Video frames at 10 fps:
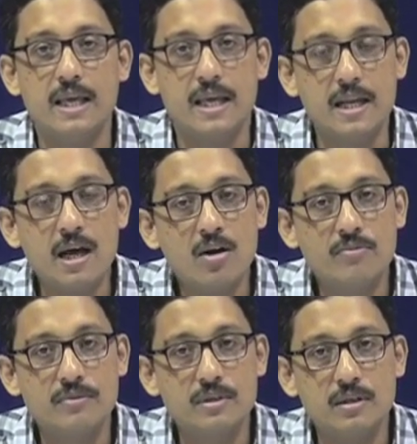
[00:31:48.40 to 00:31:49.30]
era
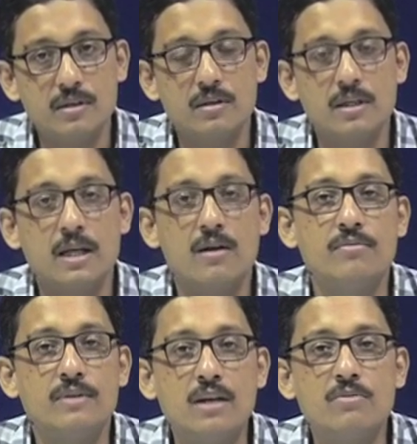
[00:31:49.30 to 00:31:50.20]
of
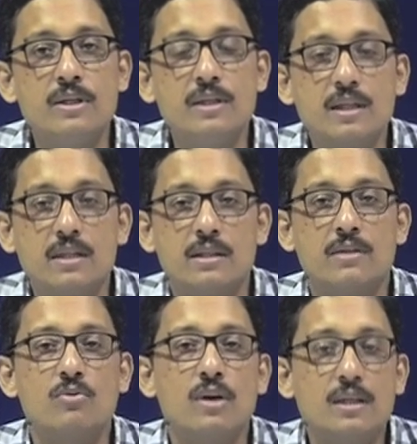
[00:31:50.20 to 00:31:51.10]
nanomaterials
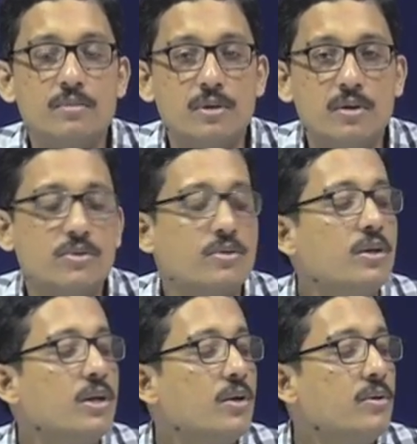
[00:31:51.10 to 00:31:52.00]
and quantum dots. So
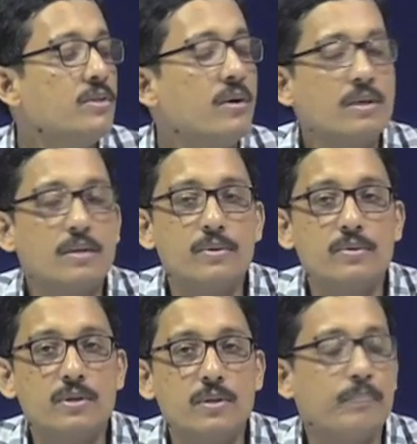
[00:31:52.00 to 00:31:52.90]
we talked
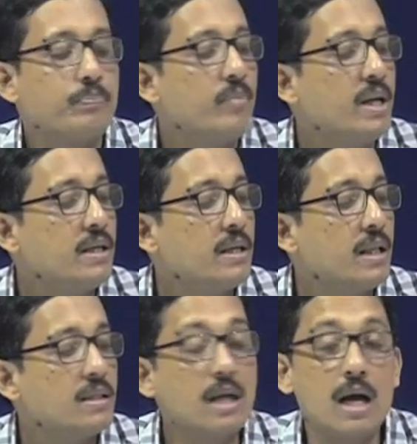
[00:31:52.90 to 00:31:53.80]
about
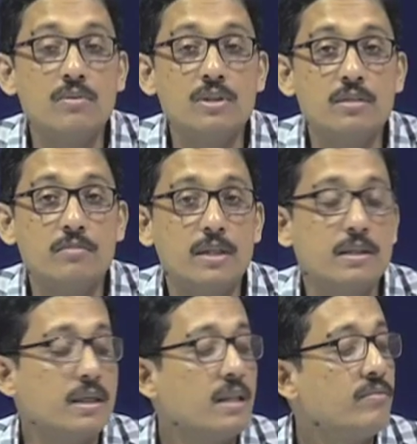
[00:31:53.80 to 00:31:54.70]
materials, how this
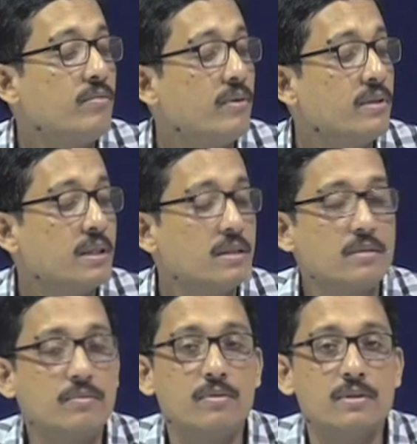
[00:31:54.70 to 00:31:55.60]
material
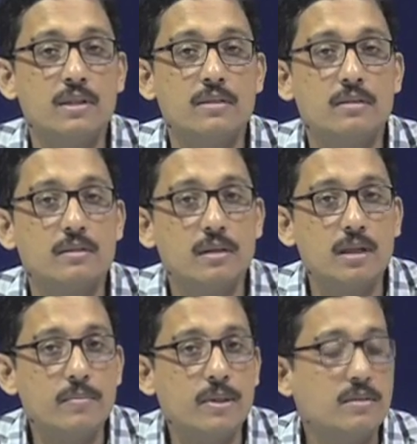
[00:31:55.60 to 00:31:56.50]
fluorescence
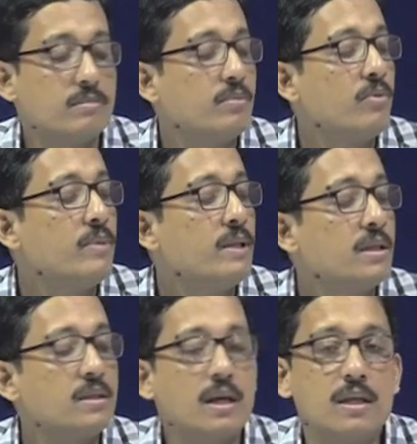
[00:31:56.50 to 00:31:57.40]
means
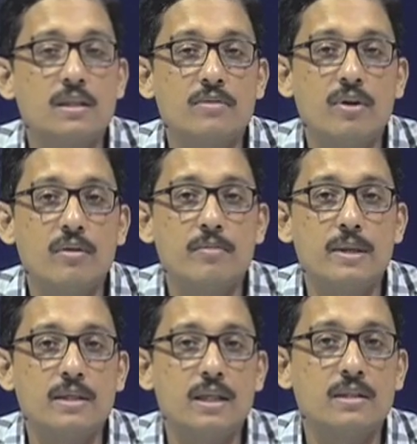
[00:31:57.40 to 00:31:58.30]
fluorimetric studies involving
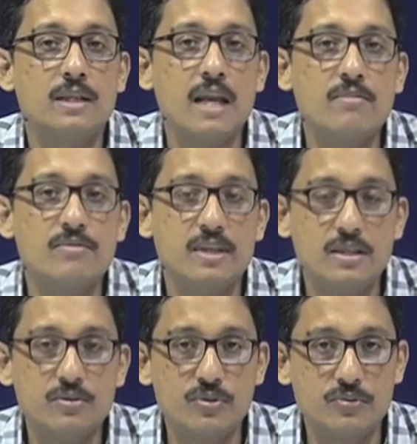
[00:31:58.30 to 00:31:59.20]
materials can be very
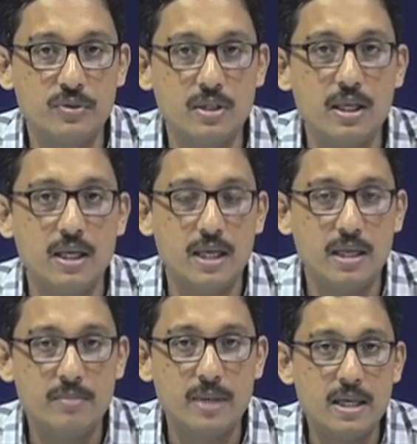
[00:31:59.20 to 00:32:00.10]
useful
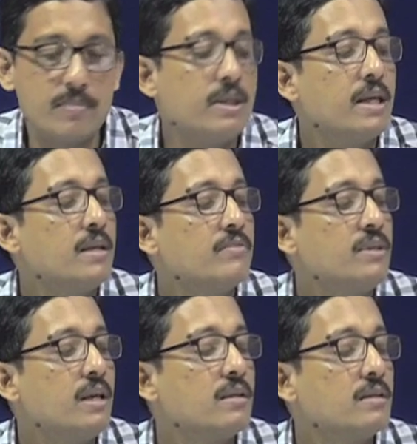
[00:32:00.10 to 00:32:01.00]
in applicative
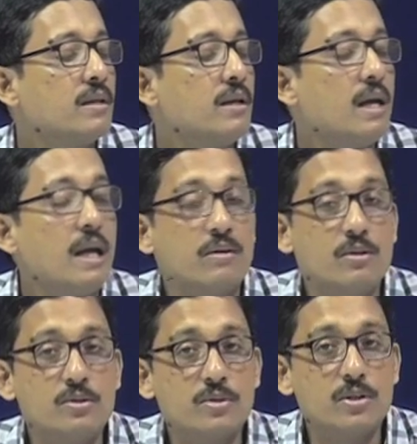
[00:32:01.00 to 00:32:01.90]
things. And
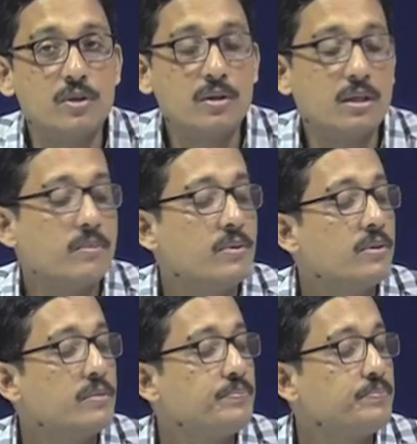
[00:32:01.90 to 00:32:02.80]
also we talked
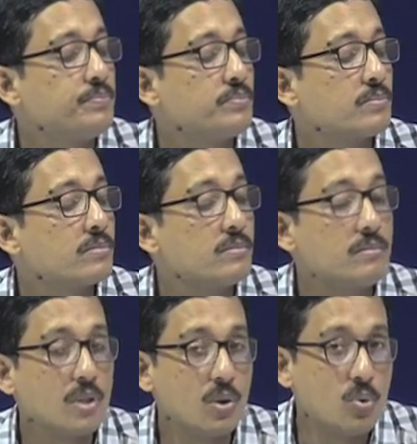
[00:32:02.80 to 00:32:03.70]
about
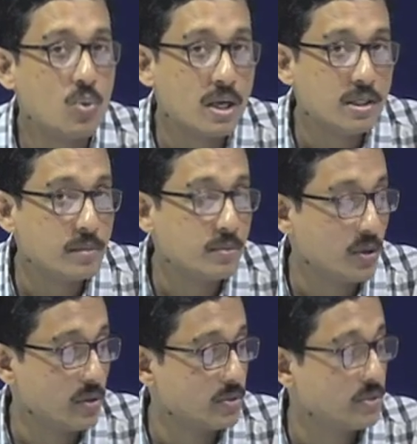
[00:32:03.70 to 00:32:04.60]
quantum
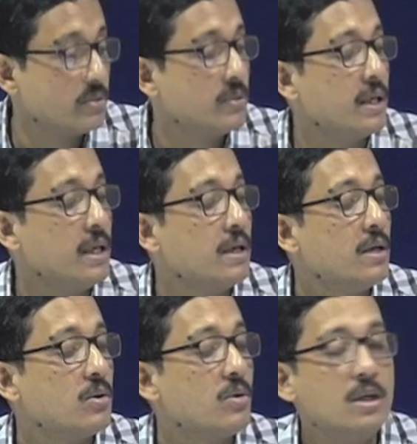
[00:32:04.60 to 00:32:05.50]
dots. Okay,
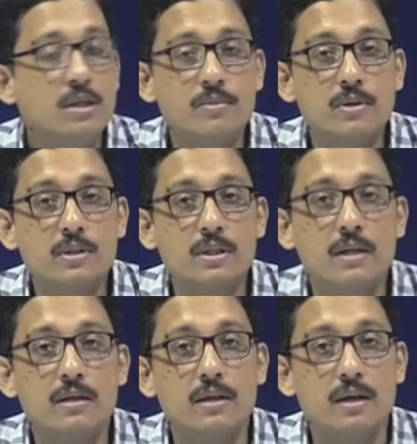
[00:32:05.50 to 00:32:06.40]
quantum dots are